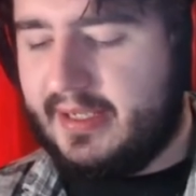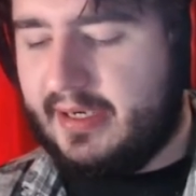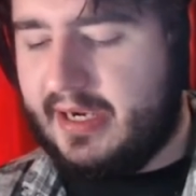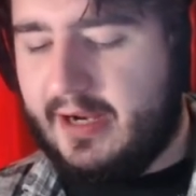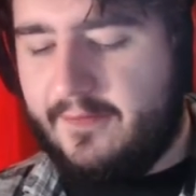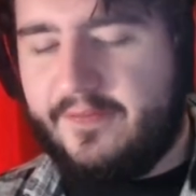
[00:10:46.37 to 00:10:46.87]

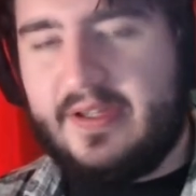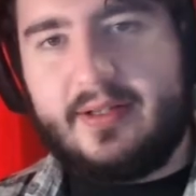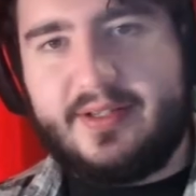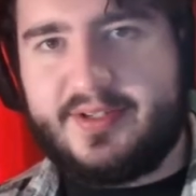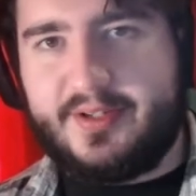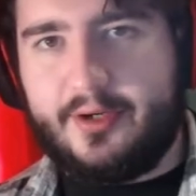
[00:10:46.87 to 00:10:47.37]
I feel
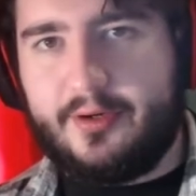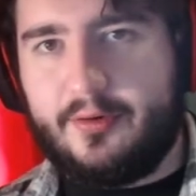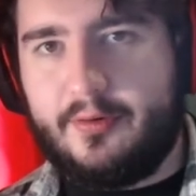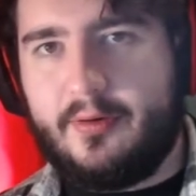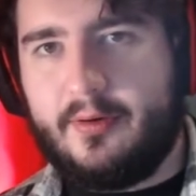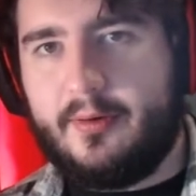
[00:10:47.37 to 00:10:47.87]
as
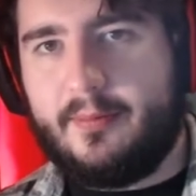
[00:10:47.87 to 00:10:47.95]
though